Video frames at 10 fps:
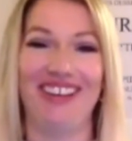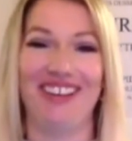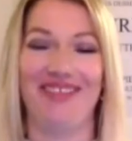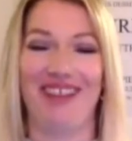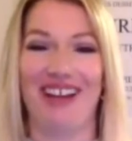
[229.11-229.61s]

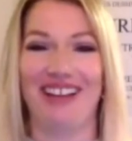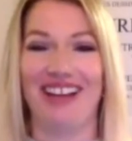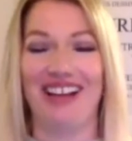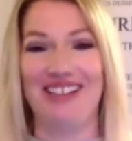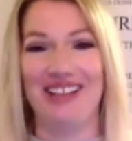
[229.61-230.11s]
the fact
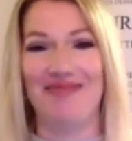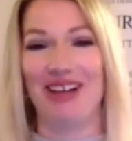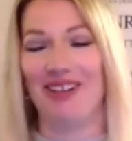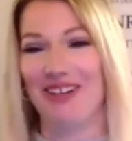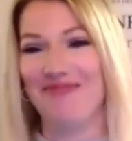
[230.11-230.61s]
that I set my
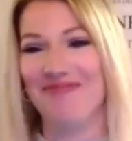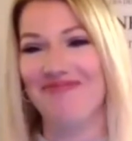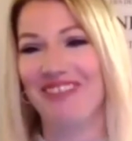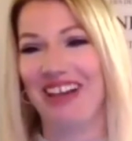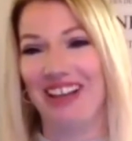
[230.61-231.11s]
alarm
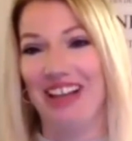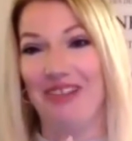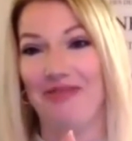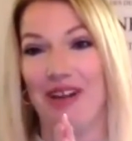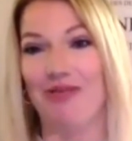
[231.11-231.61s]
at like
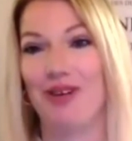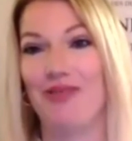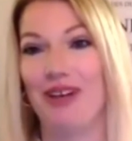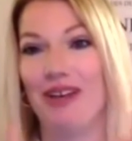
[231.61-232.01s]
5:45.